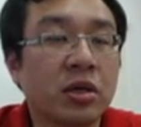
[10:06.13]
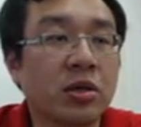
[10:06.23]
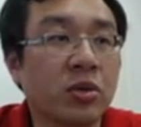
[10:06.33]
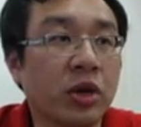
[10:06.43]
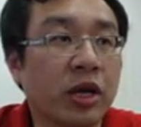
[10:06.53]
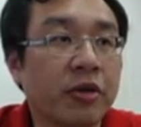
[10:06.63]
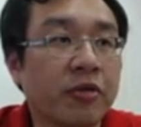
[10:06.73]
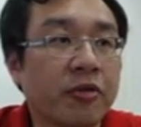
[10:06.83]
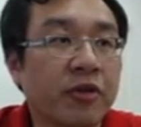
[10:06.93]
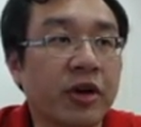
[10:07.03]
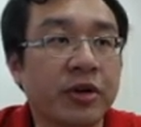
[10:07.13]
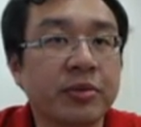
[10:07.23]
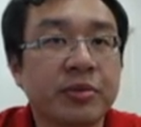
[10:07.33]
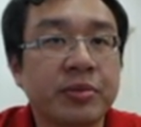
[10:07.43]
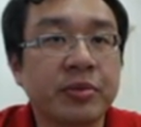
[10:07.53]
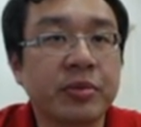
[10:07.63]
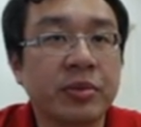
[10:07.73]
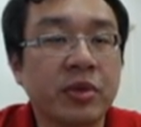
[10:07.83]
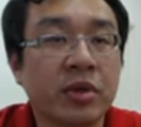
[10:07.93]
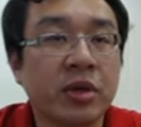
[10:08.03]
to a5,
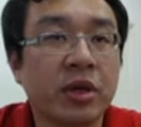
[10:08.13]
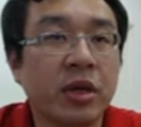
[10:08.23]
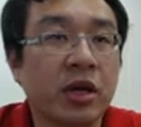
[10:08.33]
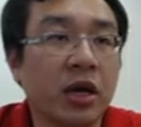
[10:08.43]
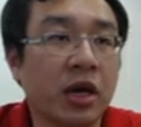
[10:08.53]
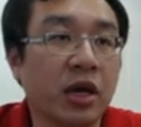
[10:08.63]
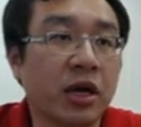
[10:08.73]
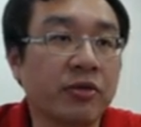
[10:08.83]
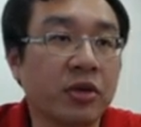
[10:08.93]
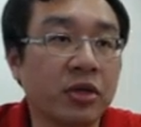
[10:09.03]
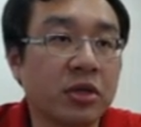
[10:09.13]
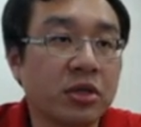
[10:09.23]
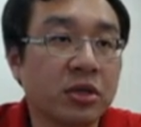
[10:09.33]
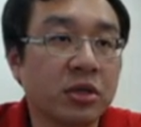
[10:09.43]
and after this